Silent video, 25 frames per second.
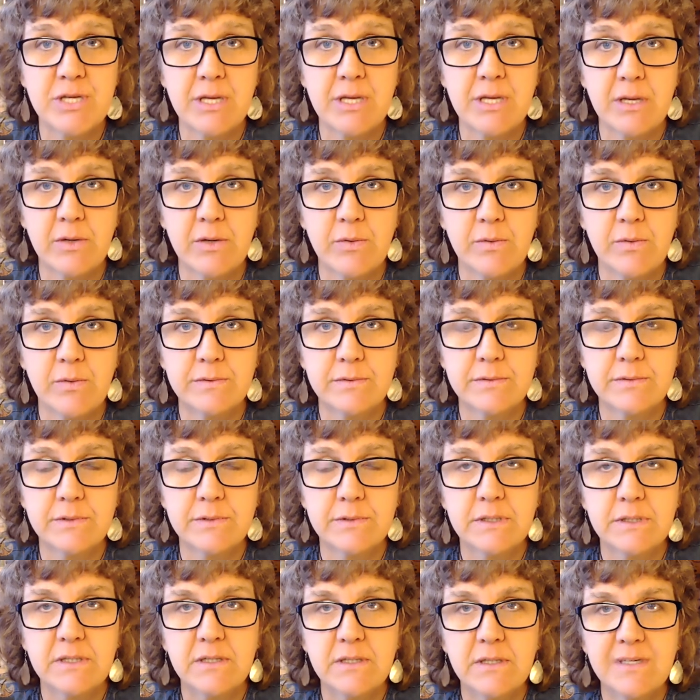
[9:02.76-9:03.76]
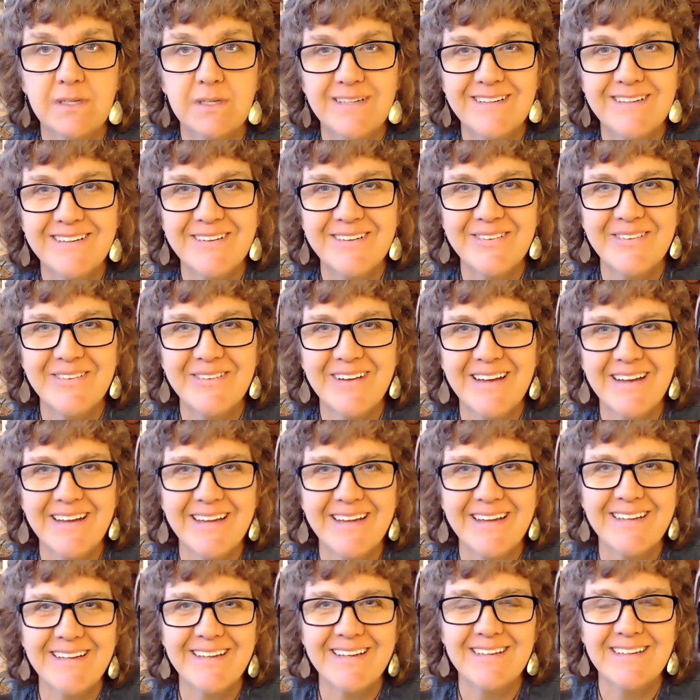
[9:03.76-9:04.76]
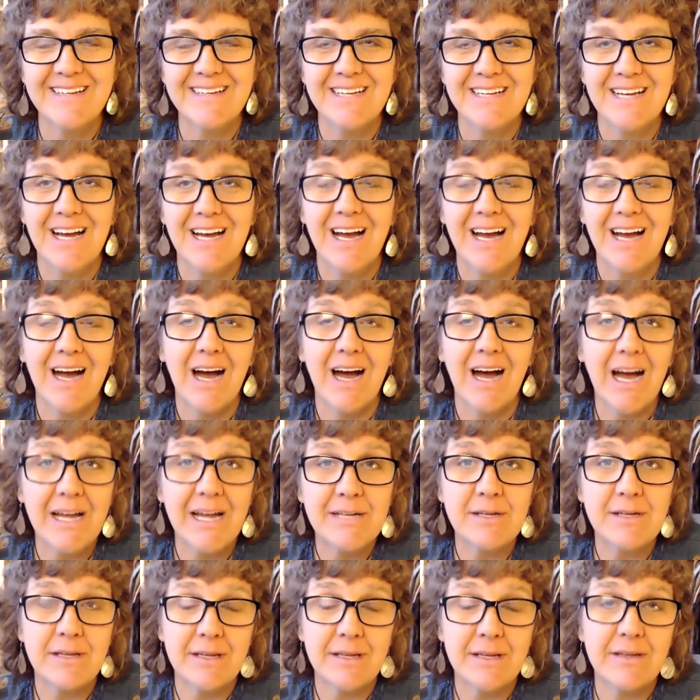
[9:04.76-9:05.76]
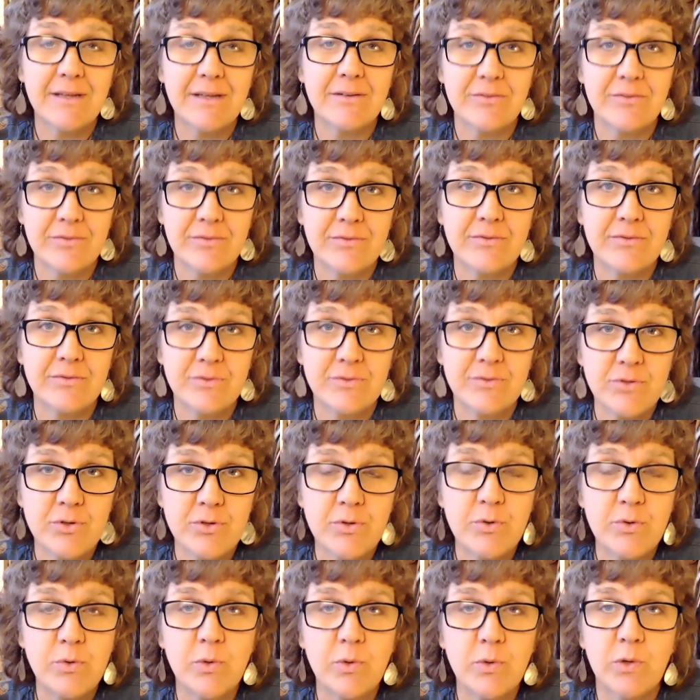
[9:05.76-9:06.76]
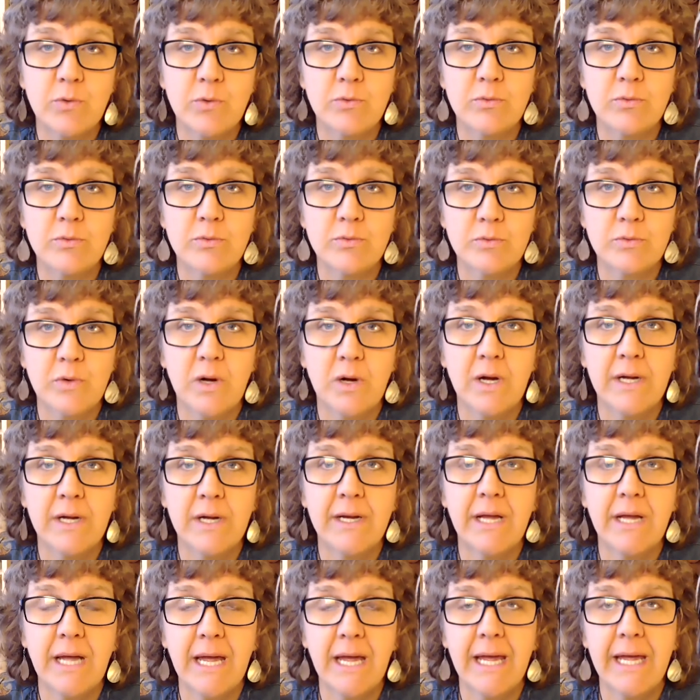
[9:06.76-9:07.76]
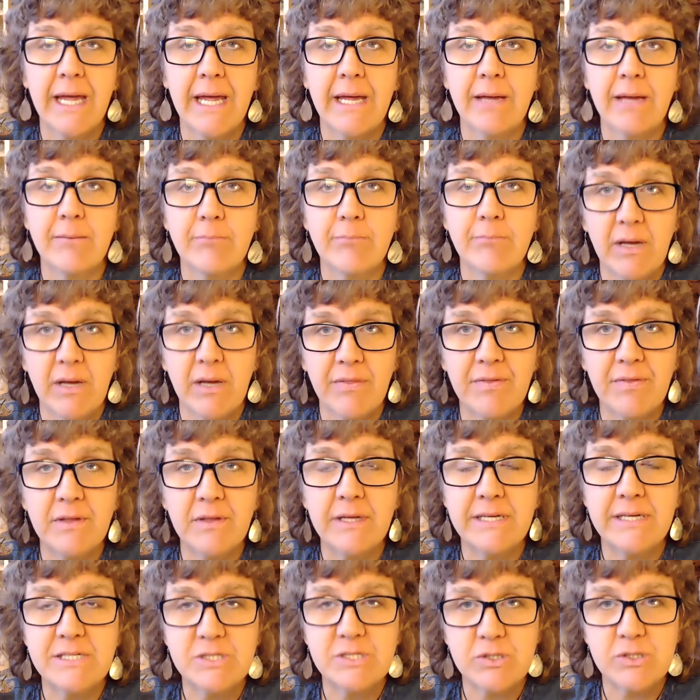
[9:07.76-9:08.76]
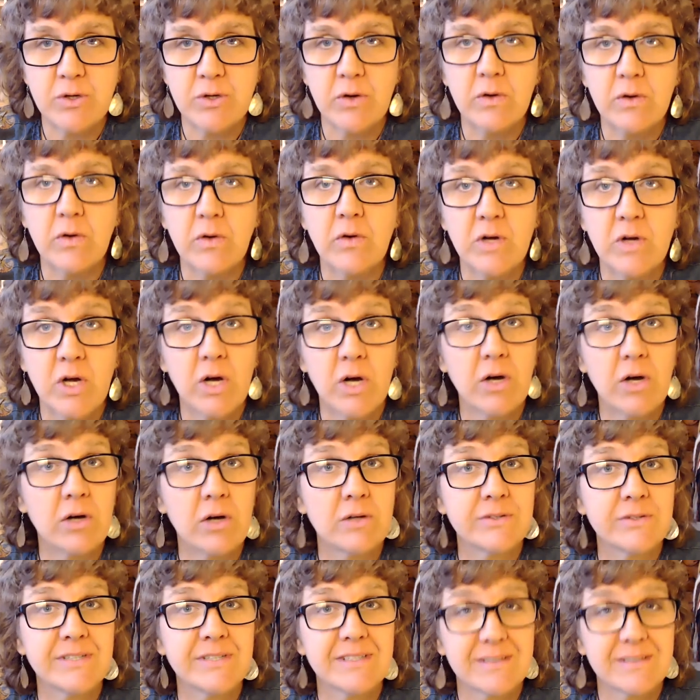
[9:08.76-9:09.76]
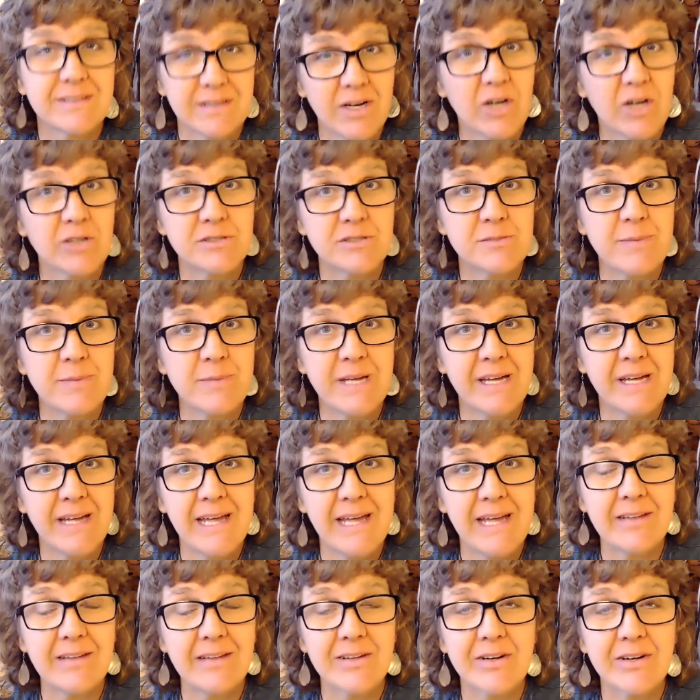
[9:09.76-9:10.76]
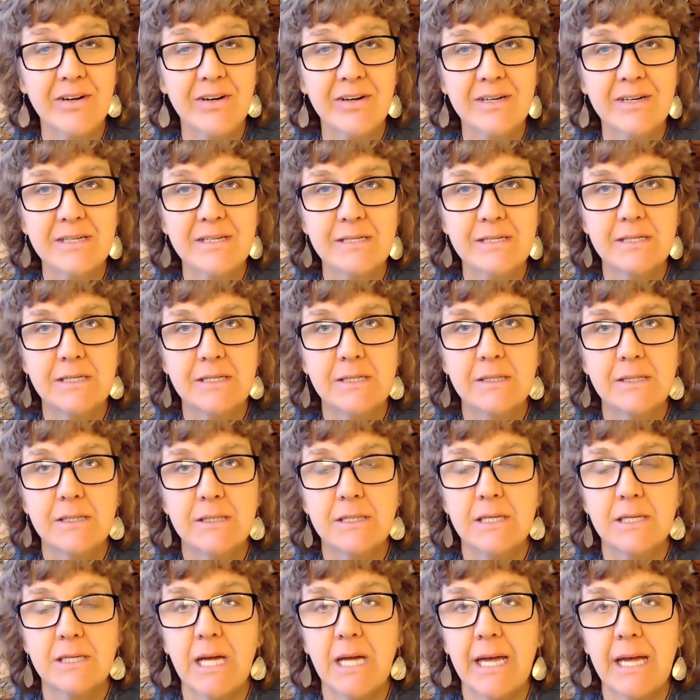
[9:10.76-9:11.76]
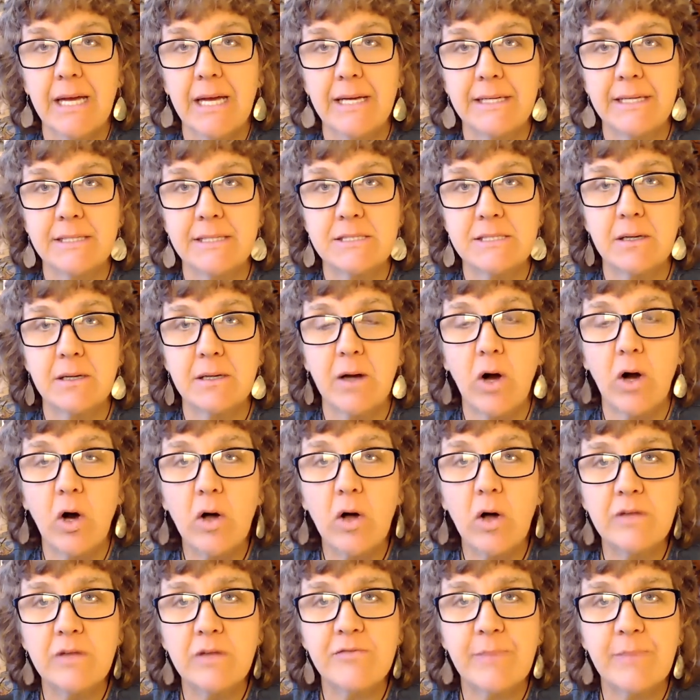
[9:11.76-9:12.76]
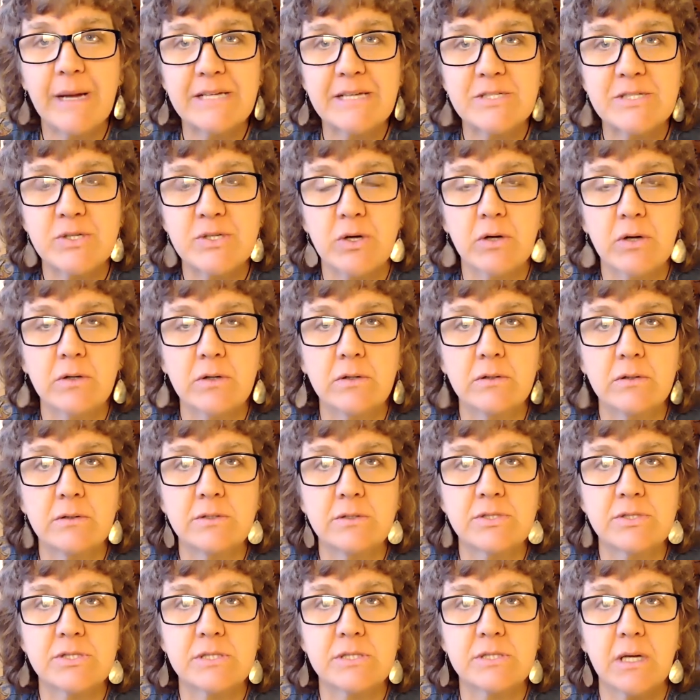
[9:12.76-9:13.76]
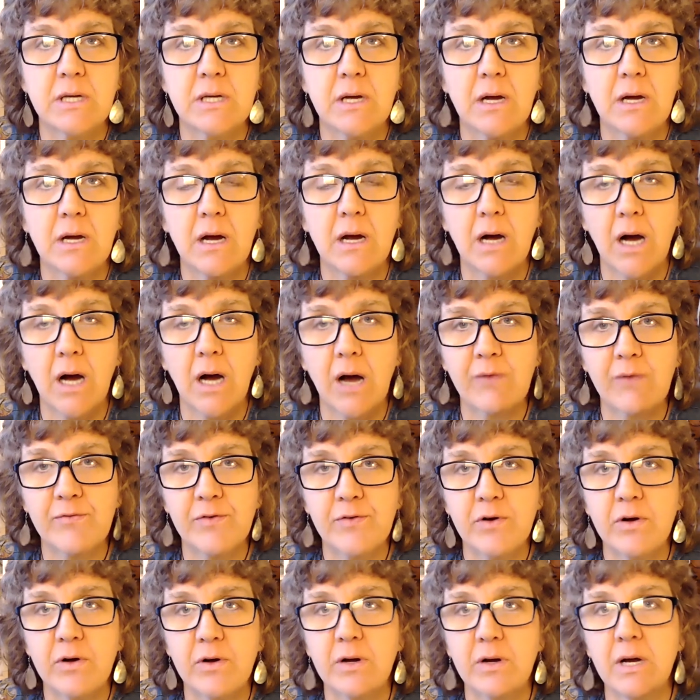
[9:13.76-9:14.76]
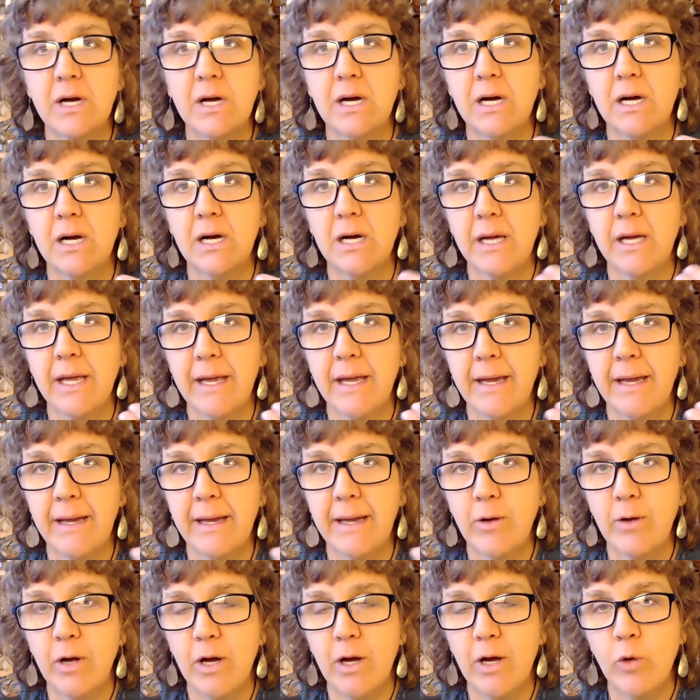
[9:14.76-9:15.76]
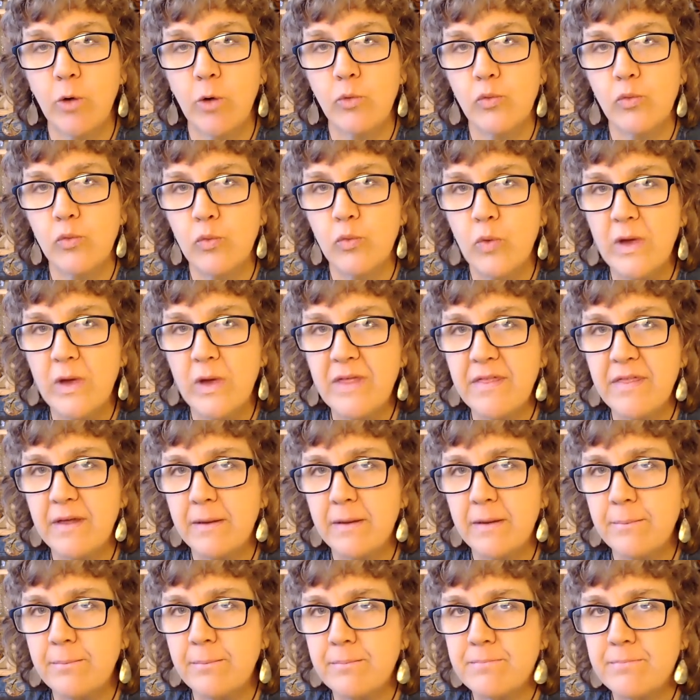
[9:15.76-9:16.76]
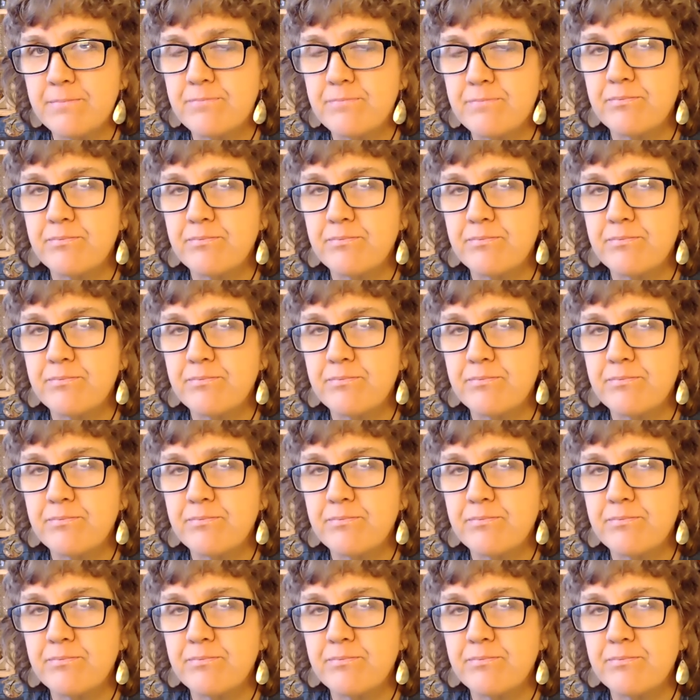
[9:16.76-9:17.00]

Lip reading: you. Okay. I do run a monthly circle called Called to Be a Healer, and all of my circles offer a rhythm,